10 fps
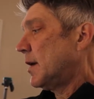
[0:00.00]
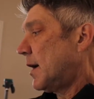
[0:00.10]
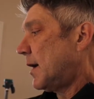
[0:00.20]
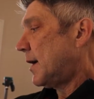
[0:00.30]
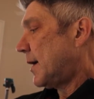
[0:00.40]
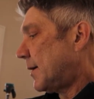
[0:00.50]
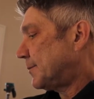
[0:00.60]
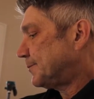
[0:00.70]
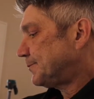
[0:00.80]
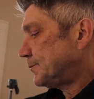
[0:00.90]

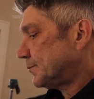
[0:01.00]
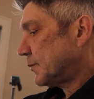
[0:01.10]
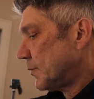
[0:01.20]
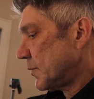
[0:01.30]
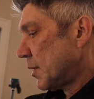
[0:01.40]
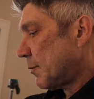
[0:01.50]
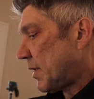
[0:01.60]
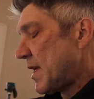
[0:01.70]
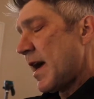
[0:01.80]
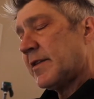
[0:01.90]

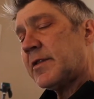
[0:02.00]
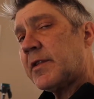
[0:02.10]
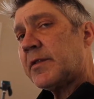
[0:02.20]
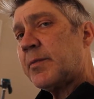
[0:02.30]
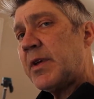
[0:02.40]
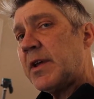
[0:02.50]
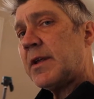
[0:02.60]
But yeah, so this would be